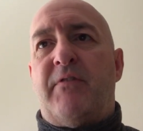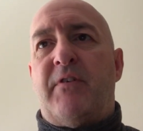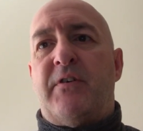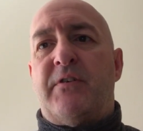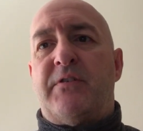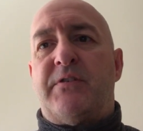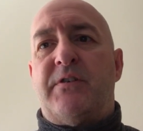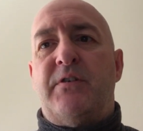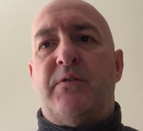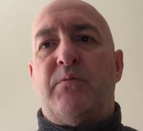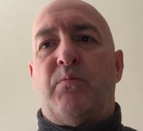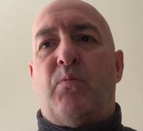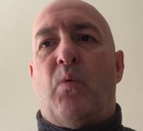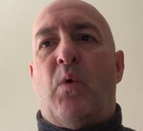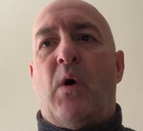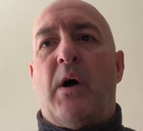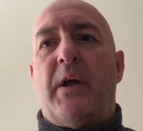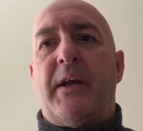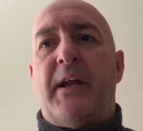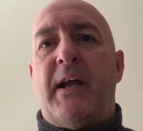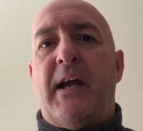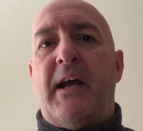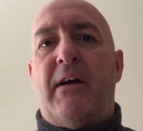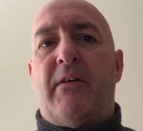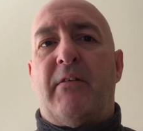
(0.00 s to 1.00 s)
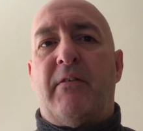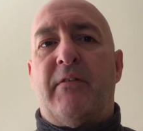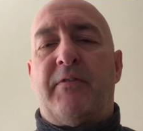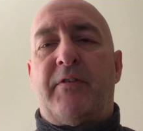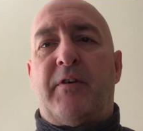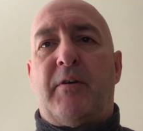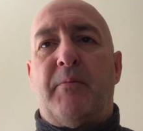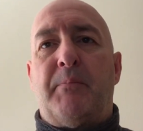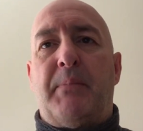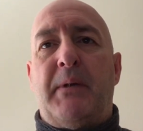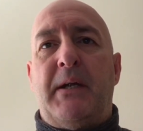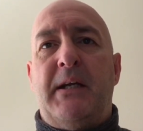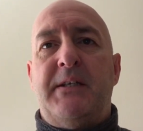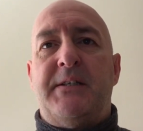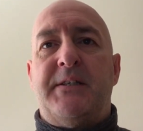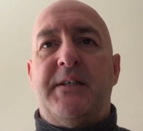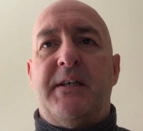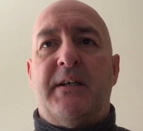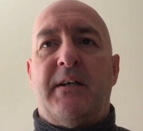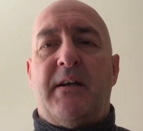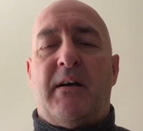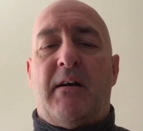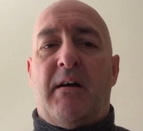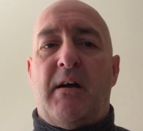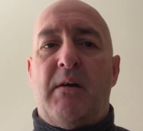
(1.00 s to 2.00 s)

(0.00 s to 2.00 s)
versus 1 hour of competing.